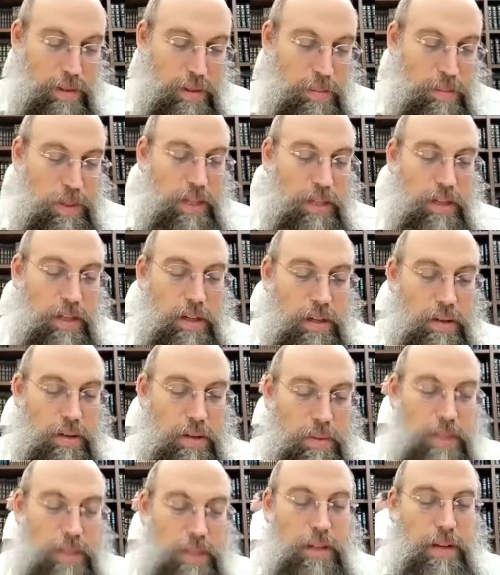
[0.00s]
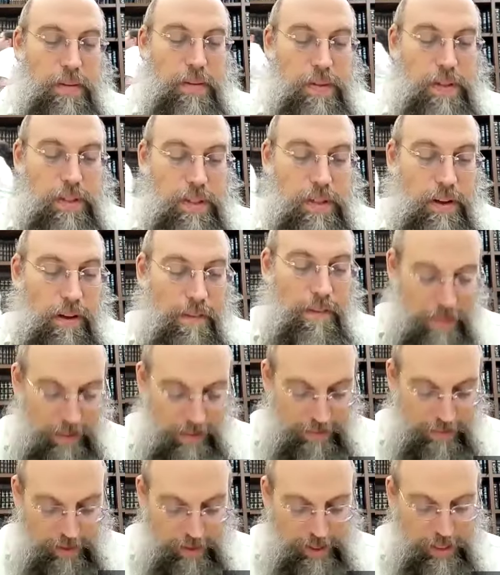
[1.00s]
pshita. What's the difference?
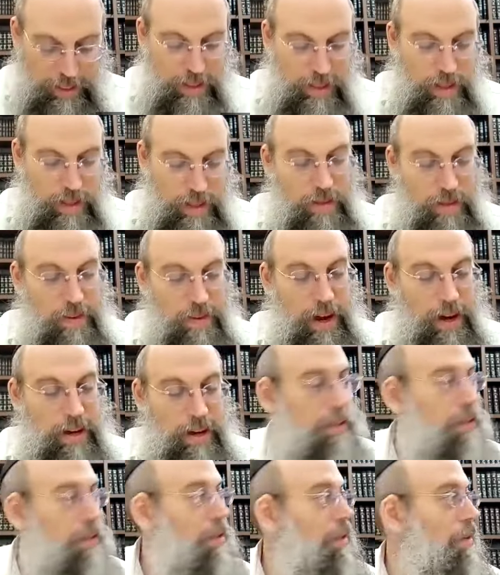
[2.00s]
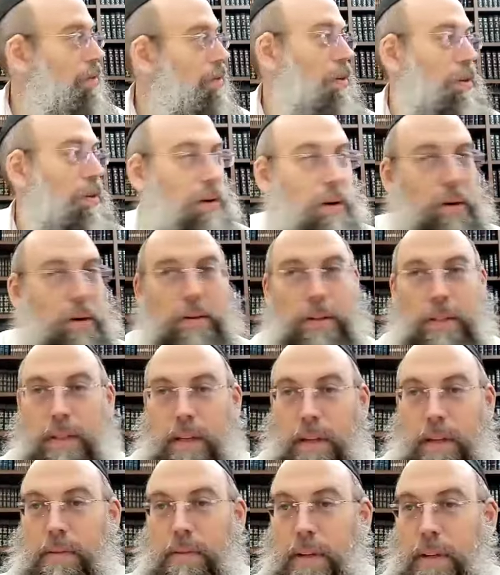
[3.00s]
Of course, yeah, they divide it. It's the difference of gold,
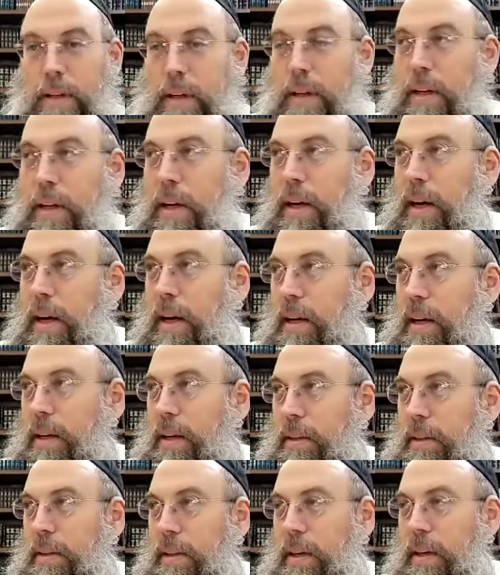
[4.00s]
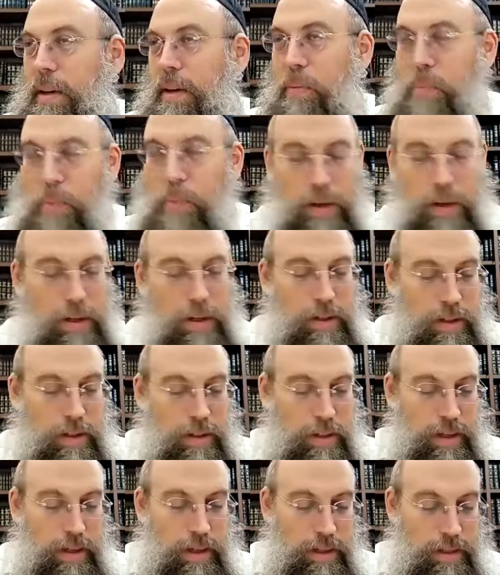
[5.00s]
silver, uh, you know,
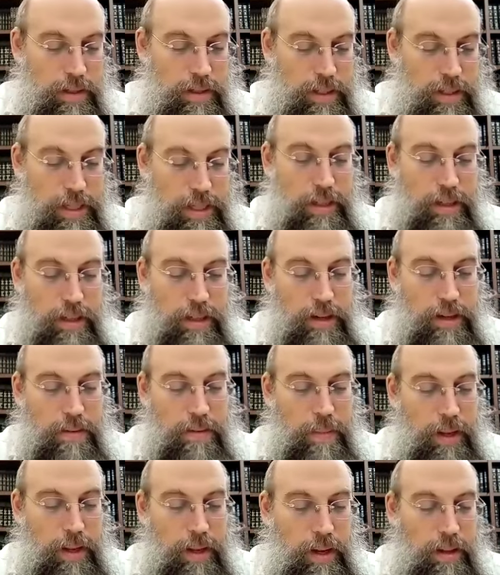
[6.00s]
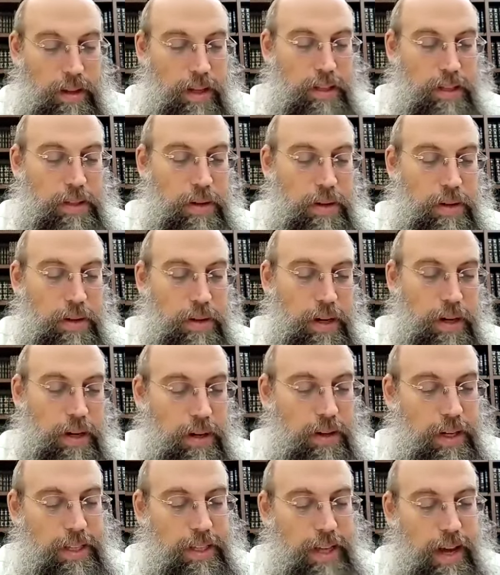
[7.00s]
wool, silk. Like tzricha, the
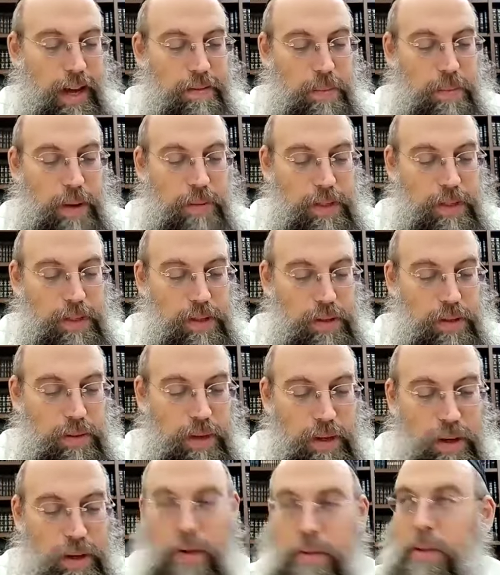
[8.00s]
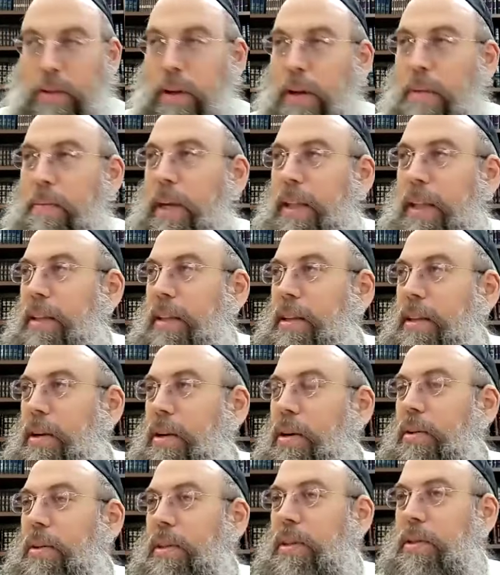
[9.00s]
dava Talking about that, the
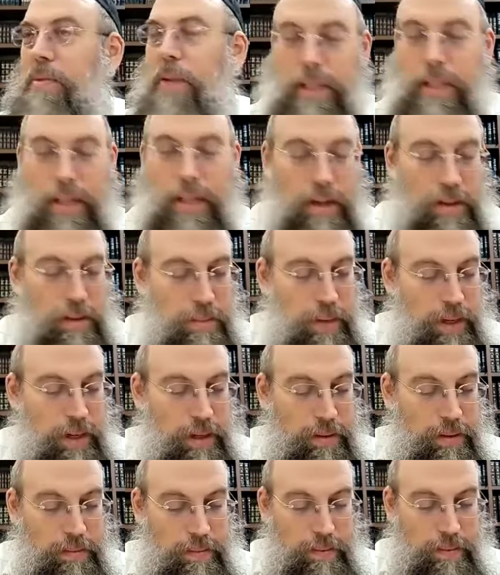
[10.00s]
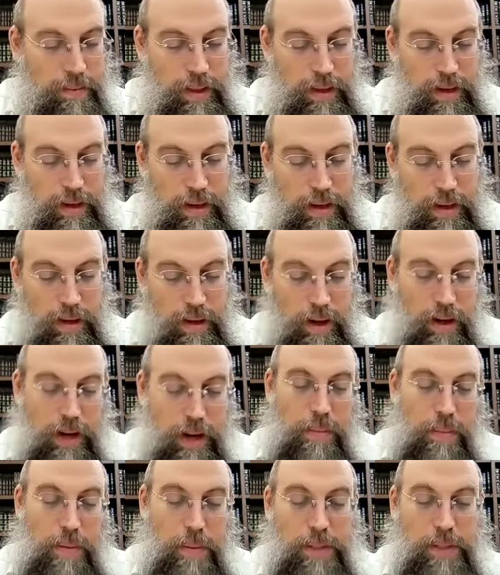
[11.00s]
gold is right down the middle.
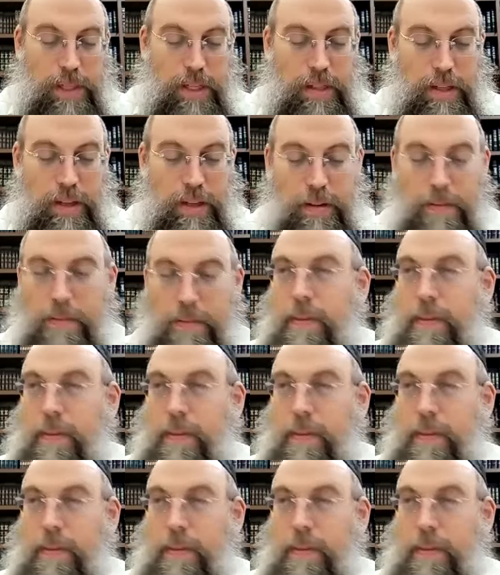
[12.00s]
Hanami pshita.